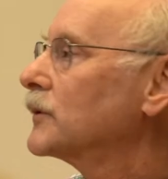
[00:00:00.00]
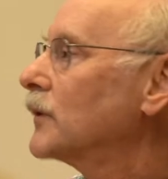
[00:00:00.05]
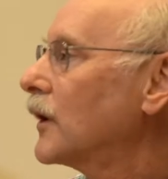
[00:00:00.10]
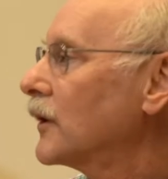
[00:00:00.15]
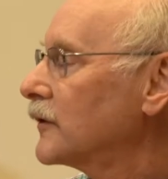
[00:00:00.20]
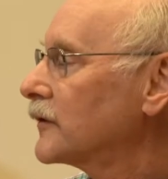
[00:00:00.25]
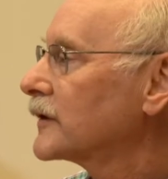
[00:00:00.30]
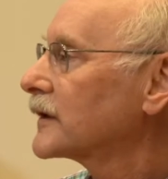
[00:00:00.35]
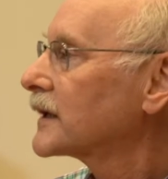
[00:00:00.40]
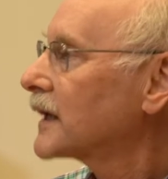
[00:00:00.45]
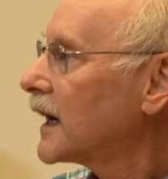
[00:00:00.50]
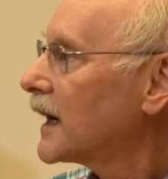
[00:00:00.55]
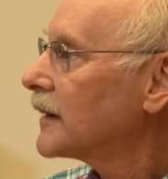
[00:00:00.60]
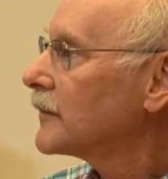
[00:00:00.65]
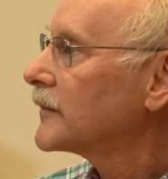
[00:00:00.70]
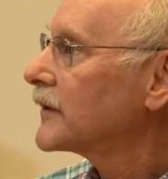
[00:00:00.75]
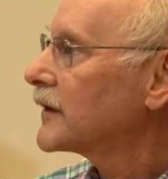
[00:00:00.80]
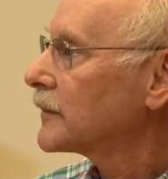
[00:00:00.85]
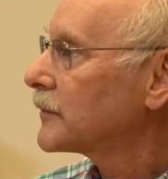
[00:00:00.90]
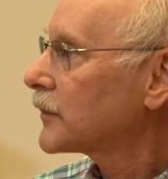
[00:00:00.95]

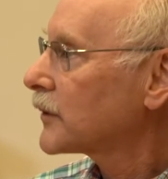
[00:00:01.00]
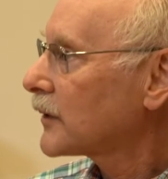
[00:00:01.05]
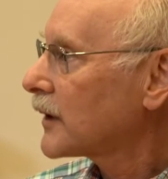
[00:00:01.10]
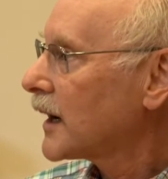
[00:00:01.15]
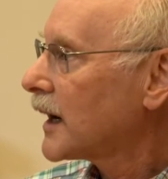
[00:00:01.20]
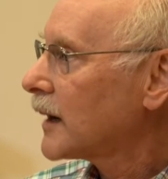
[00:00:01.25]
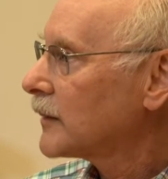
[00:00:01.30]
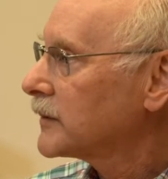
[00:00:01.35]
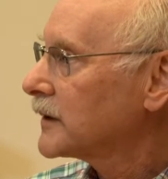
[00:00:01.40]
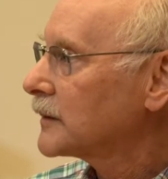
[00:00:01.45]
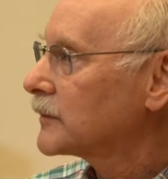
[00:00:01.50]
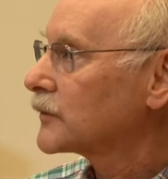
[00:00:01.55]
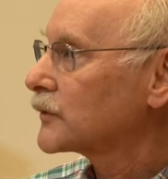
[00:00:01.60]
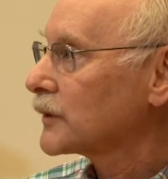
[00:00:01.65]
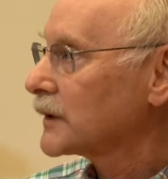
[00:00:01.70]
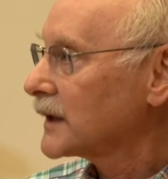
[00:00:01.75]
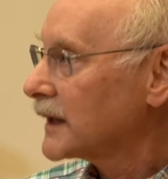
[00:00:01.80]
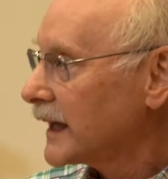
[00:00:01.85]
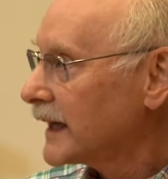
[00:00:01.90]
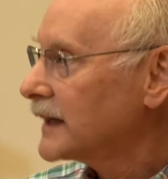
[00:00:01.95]
overcome the problem
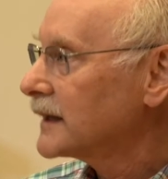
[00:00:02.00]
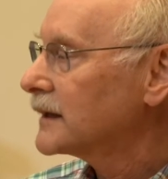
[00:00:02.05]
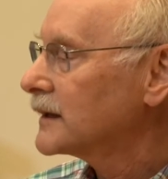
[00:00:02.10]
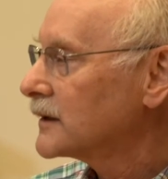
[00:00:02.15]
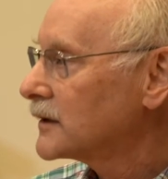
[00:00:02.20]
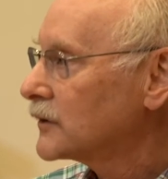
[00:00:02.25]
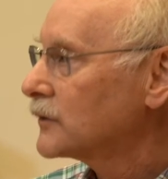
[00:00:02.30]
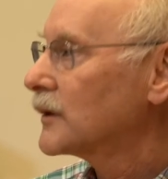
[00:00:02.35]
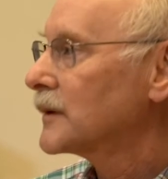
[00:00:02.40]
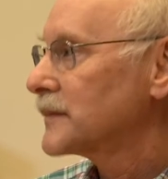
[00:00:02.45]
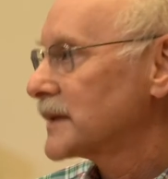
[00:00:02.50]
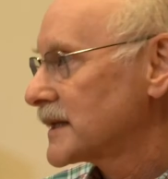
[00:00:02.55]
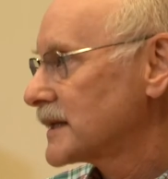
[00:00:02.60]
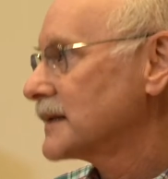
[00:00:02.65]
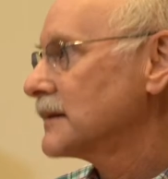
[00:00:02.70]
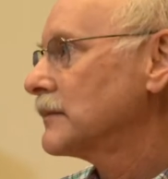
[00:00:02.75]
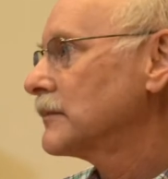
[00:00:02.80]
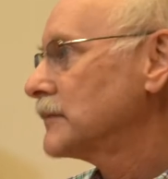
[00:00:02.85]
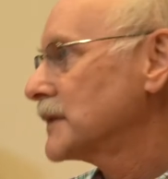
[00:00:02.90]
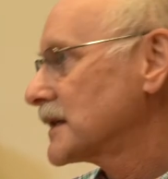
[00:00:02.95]
related to a
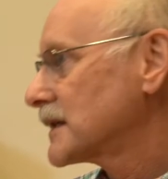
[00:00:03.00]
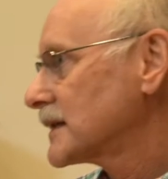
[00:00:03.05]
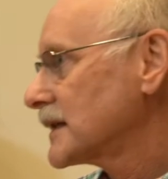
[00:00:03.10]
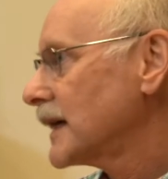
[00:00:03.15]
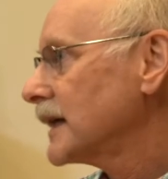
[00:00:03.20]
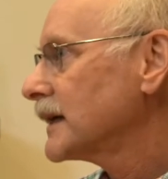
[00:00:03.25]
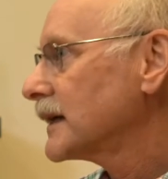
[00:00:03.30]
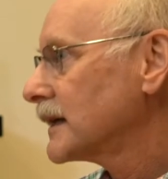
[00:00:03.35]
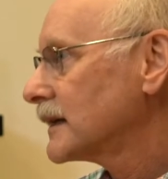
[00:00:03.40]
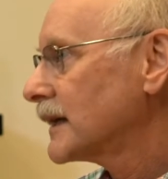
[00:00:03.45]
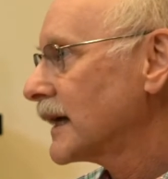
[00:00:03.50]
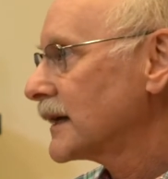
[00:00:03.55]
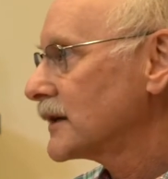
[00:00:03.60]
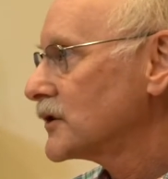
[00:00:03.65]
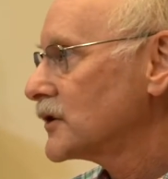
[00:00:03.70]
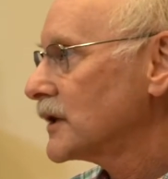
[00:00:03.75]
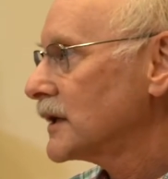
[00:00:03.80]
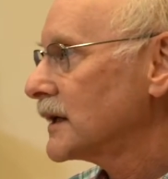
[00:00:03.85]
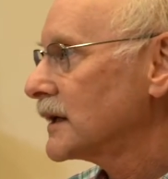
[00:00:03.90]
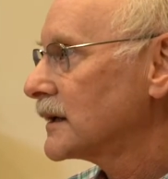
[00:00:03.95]
mistake in that
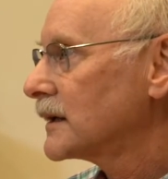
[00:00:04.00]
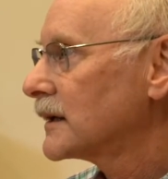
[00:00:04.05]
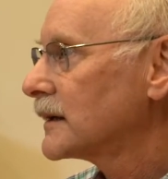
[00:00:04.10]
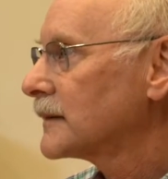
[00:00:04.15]
gene.